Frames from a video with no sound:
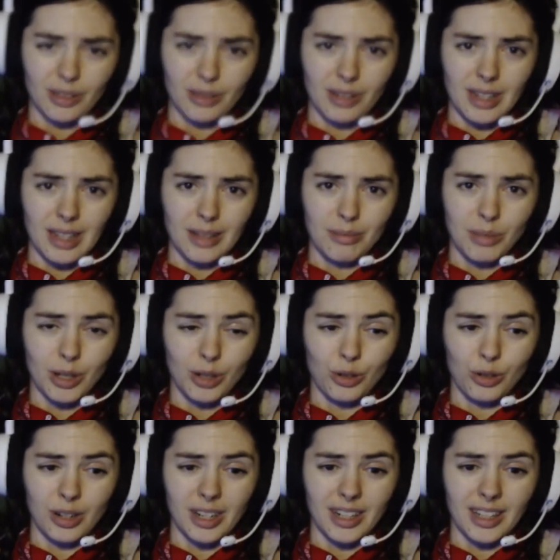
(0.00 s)
their name, but
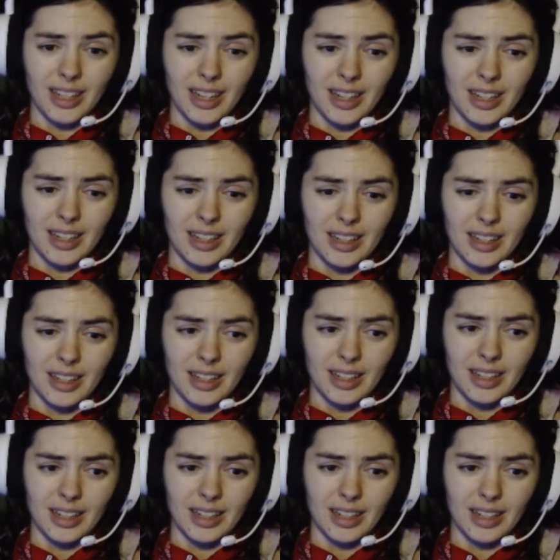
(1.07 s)
Green Guy
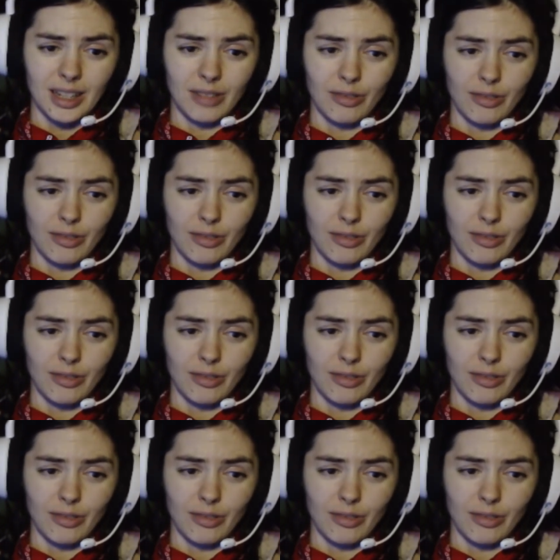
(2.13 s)
and